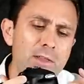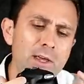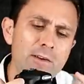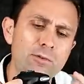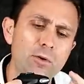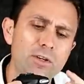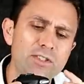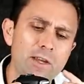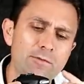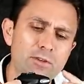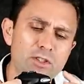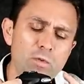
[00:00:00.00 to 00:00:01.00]
Then, of course,
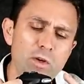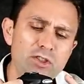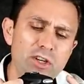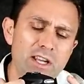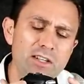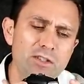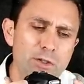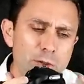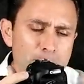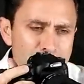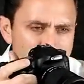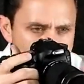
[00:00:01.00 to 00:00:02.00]
if you switch it
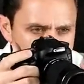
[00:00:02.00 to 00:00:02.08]
into